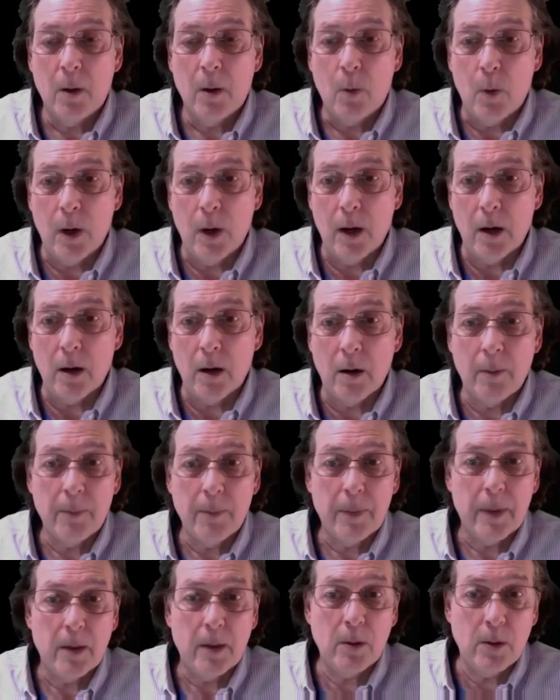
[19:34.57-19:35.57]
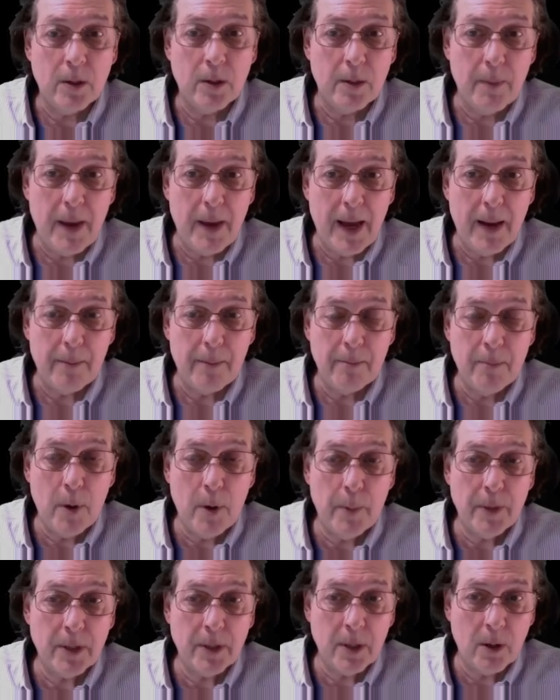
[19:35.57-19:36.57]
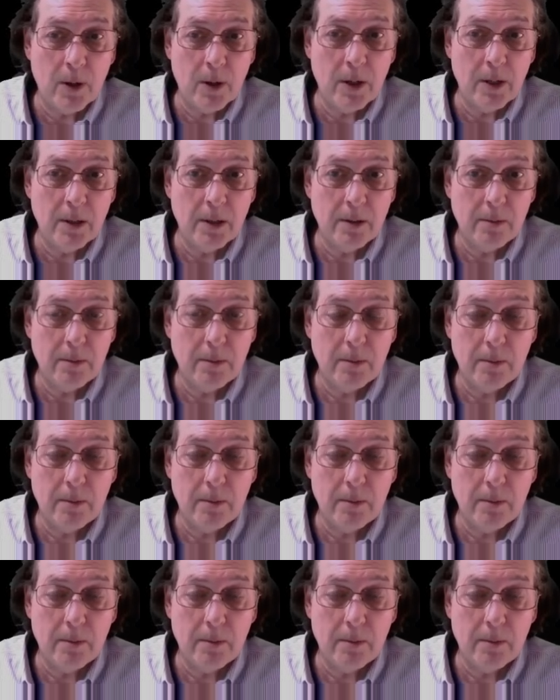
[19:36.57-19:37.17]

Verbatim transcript: where you can map momentary